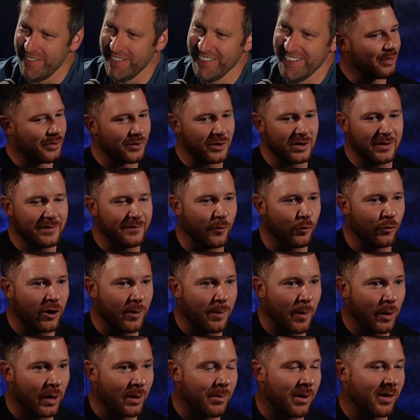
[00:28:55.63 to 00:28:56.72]

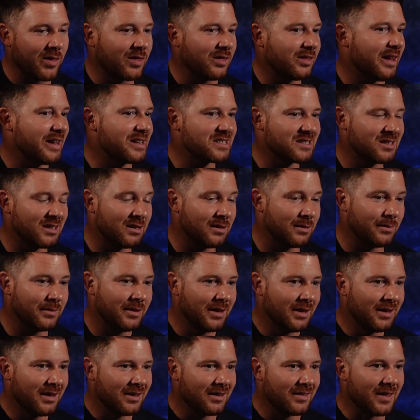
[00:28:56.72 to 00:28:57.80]
£300-400 a month less than
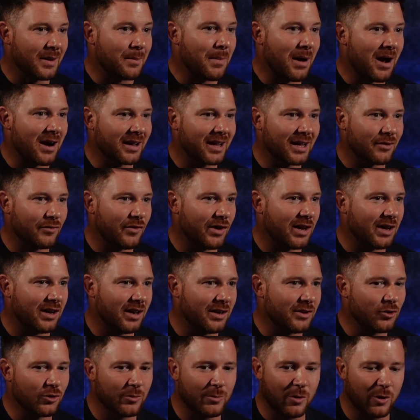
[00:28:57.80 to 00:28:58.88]
market rent,
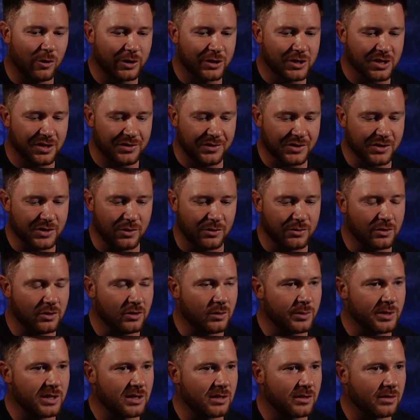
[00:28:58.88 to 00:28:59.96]
and your mortgage lender's going, no,
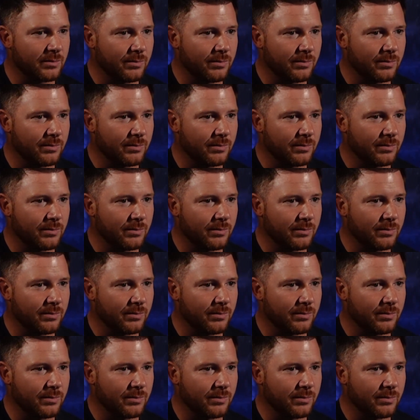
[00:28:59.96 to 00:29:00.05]
we need